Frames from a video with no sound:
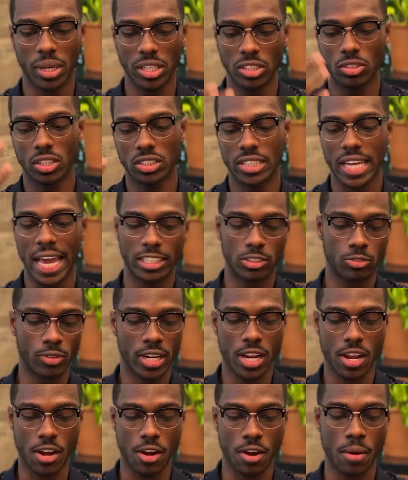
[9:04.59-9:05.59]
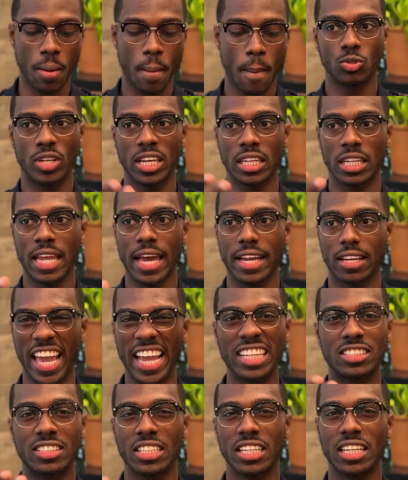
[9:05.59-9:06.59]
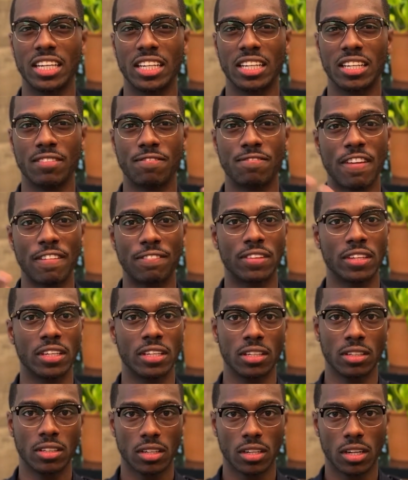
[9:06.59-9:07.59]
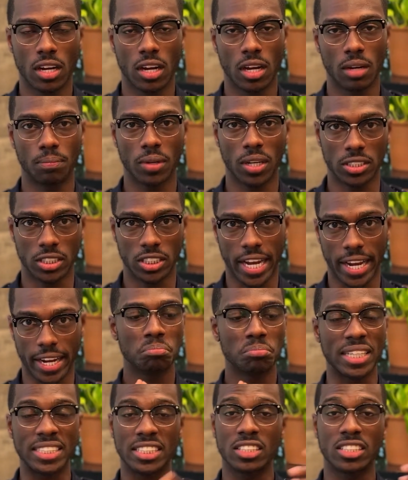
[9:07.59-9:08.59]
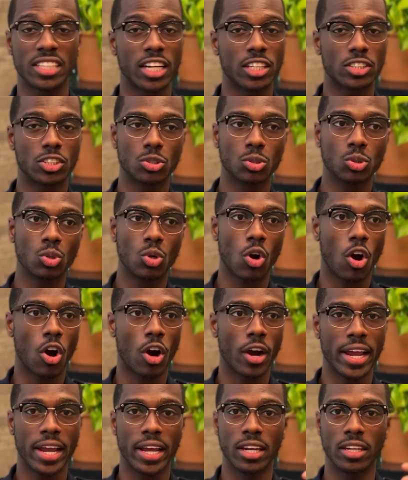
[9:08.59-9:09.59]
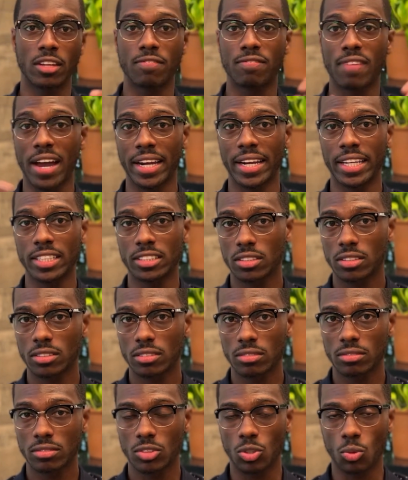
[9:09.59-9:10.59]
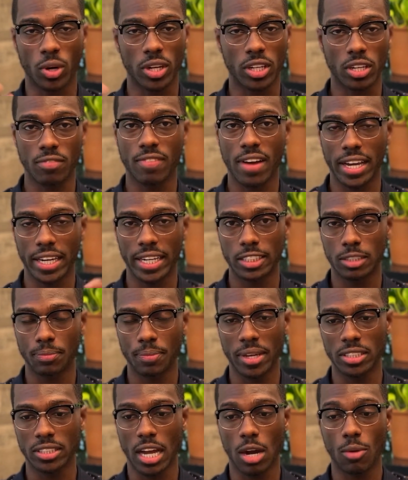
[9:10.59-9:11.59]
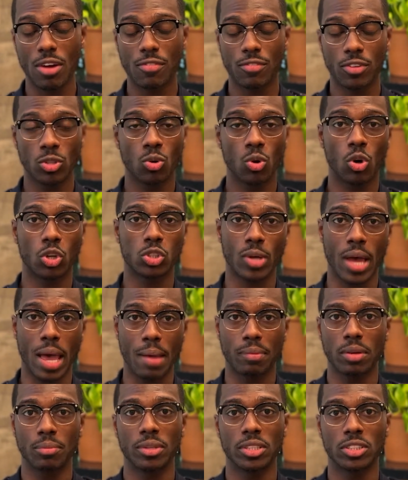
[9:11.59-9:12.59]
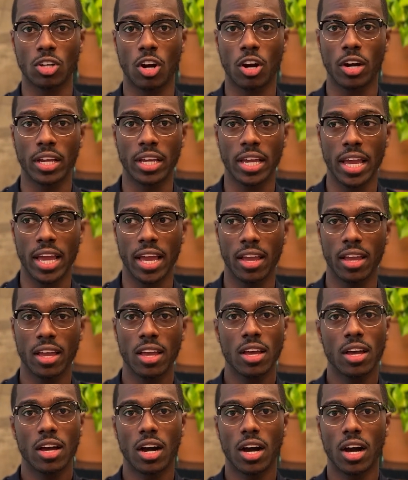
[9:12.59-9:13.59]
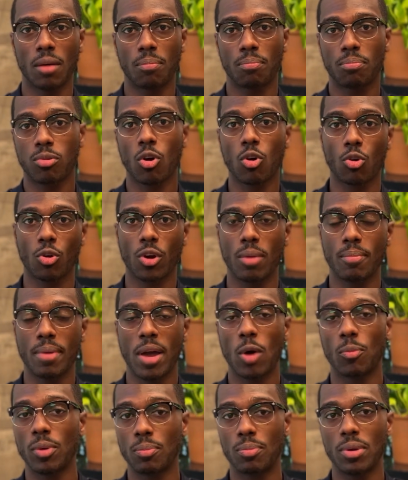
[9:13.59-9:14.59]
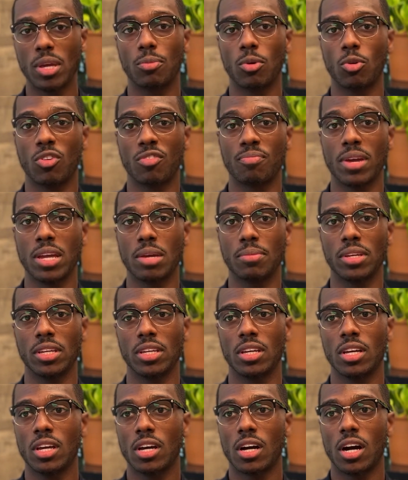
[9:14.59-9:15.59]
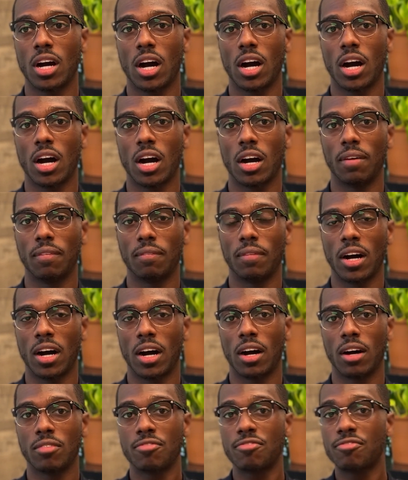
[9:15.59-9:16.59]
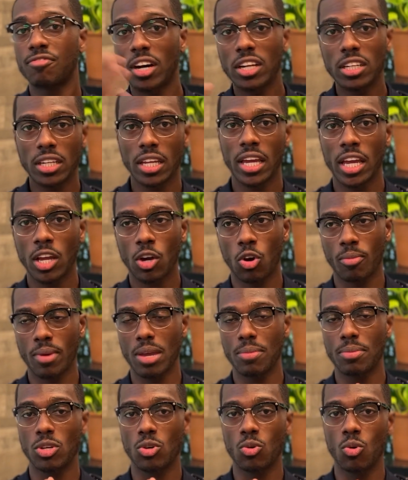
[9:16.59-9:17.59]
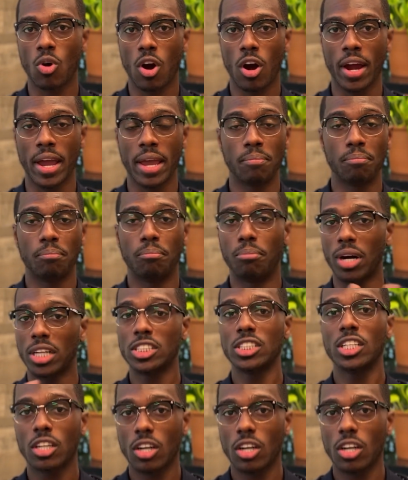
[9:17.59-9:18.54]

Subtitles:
based on the tax rate here, you get like $1,850 a check. Let's just say that you are in the finance, you work in the finance space. However, you also happen to be starting a program helping people with maybe funding, or maybe you are a budget